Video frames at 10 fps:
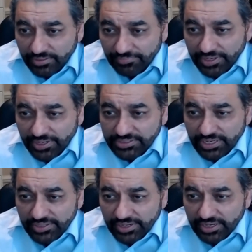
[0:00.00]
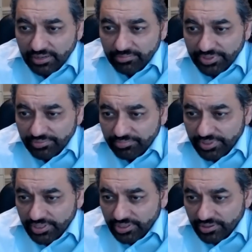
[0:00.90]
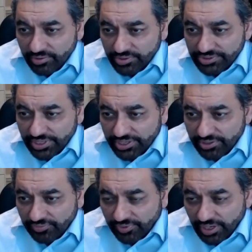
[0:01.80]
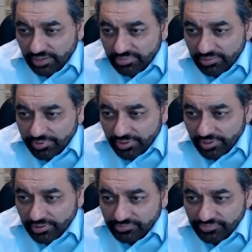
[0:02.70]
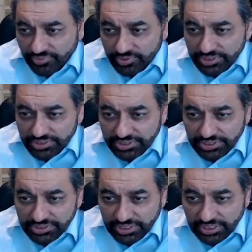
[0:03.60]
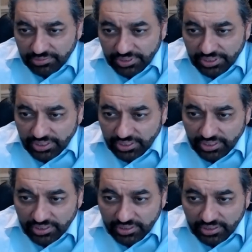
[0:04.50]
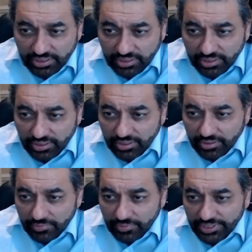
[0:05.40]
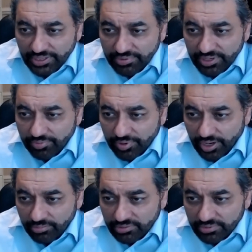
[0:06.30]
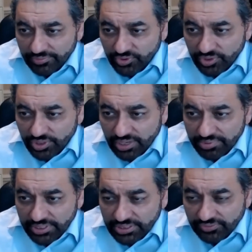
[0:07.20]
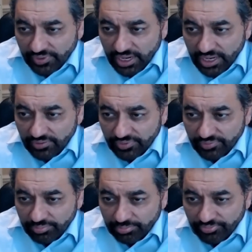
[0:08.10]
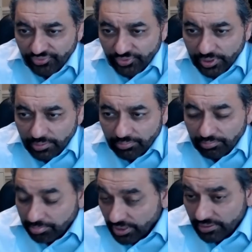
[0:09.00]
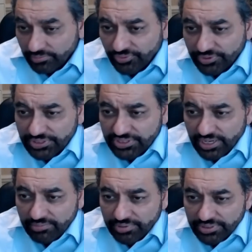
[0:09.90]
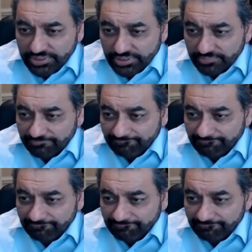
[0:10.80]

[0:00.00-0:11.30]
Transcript: There is another company B who's ready to file my perm, future GC, immediately. Will there be a problem if two companies file for perm for the same person?